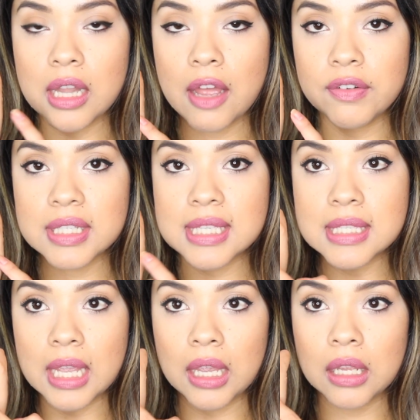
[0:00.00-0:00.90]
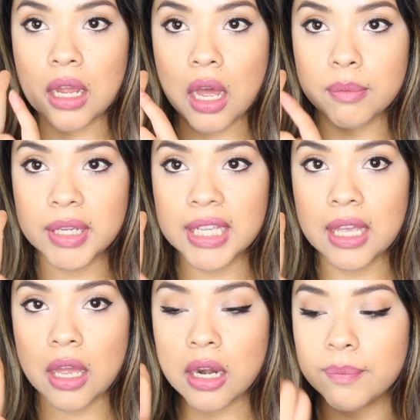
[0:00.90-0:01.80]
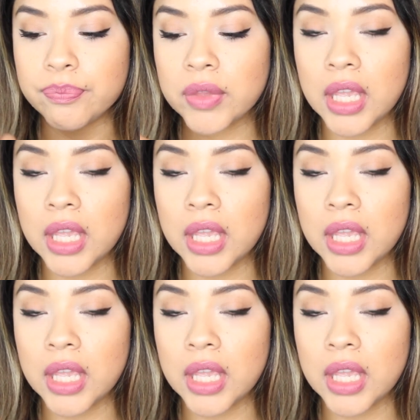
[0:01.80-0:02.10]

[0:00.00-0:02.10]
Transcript: left a stain on my hand